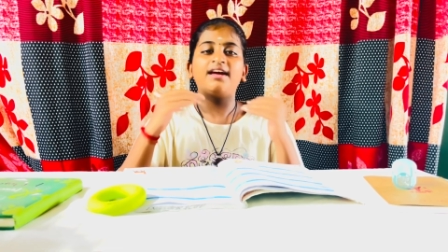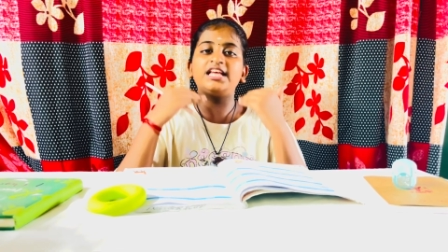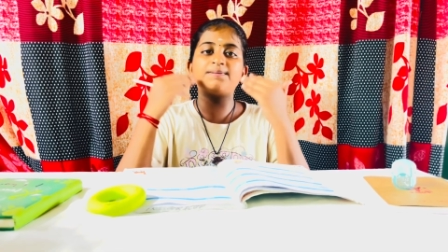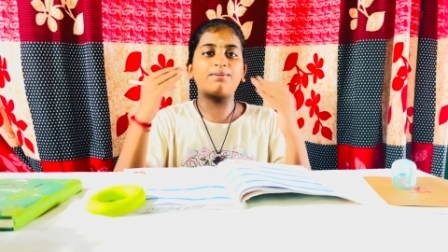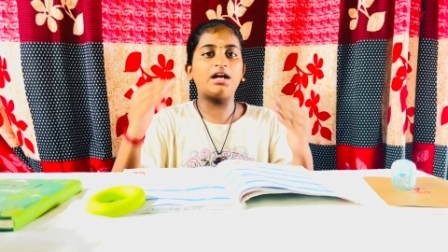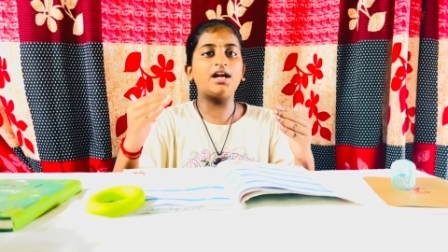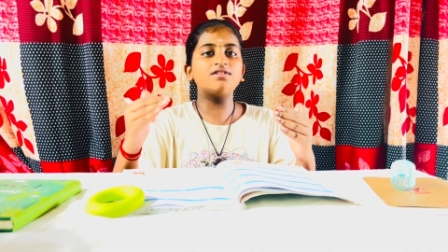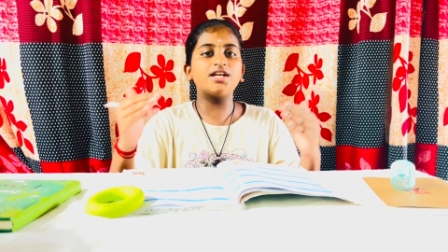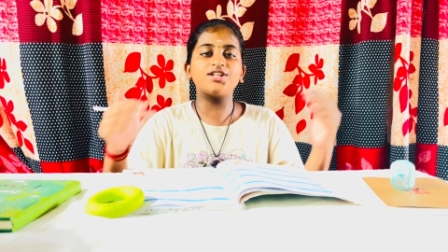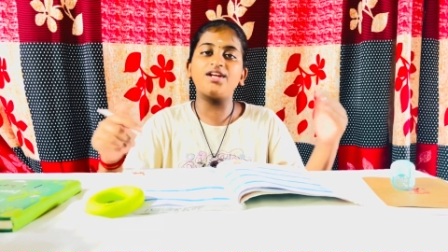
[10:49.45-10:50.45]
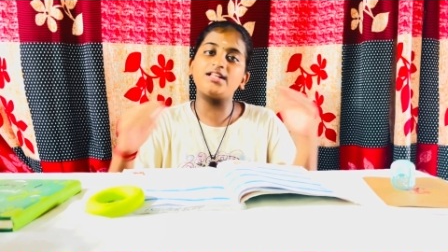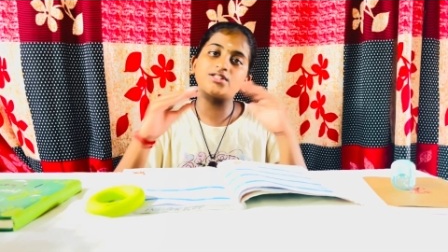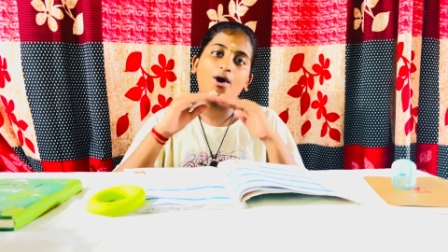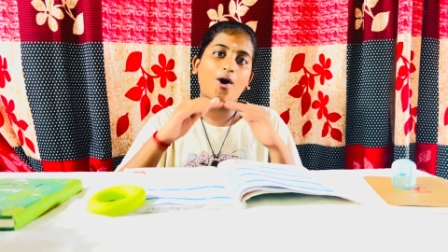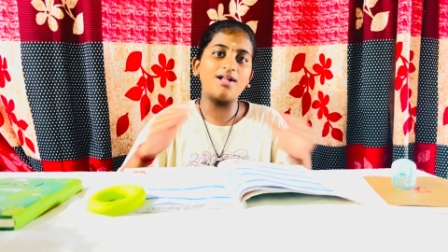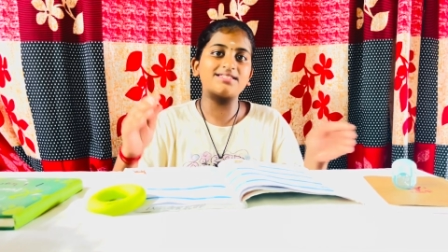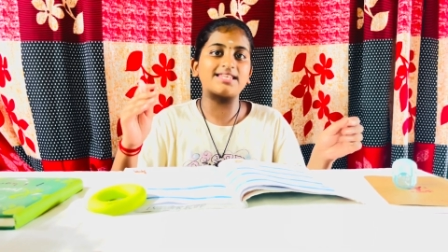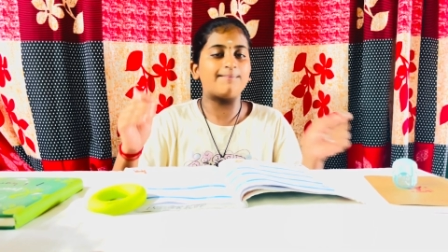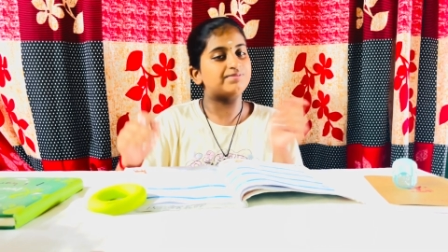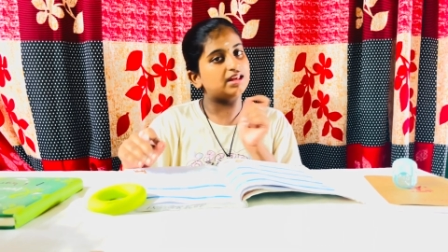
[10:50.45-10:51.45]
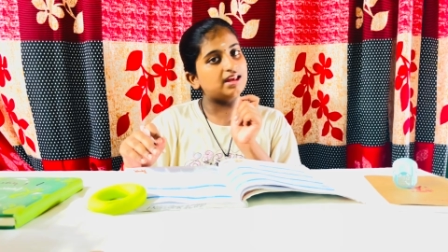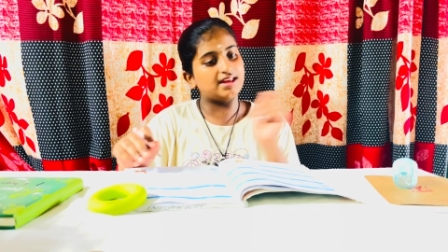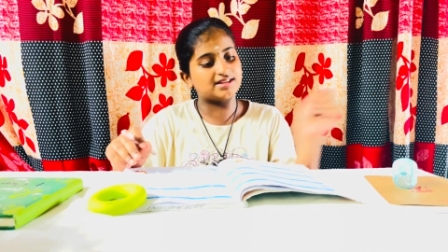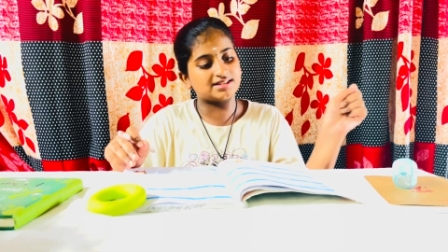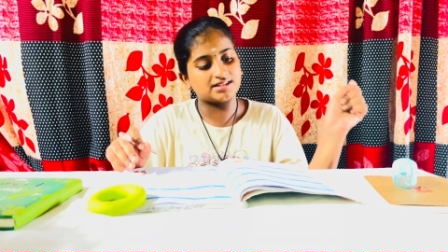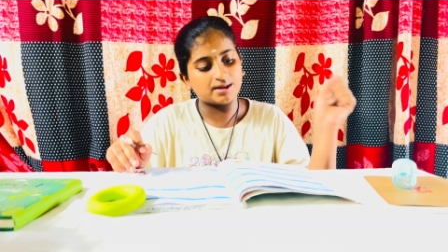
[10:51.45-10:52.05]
In the pronunciation it's all same. Is.